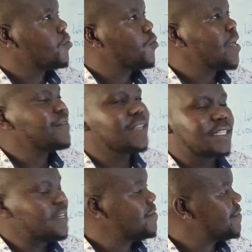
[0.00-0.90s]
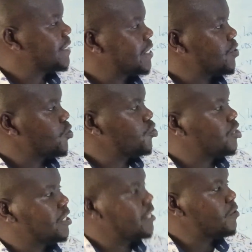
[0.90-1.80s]
we have the cell
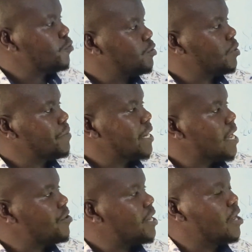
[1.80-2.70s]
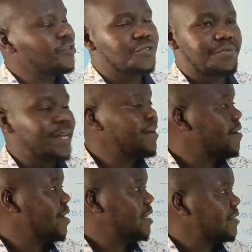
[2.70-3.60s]
physiology, which will be narrowed down to many
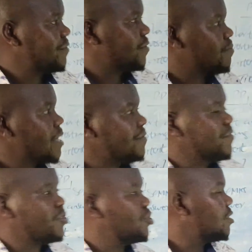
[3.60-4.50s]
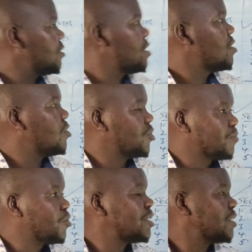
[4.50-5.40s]
areas from diffusion,
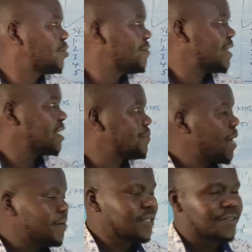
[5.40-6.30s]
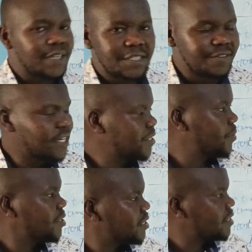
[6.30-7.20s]
osmosis to even experiments of active
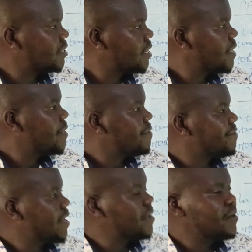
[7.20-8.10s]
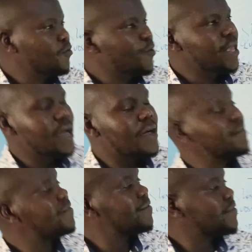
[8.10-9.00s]
transports. Then we
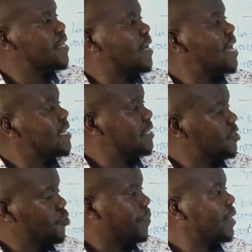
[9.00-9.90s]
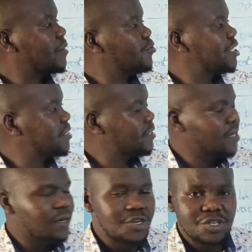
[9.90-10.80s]
have the last topic, which is
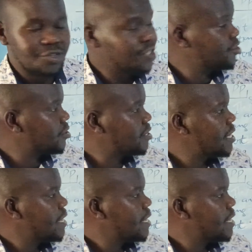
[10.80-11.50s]
nutrition.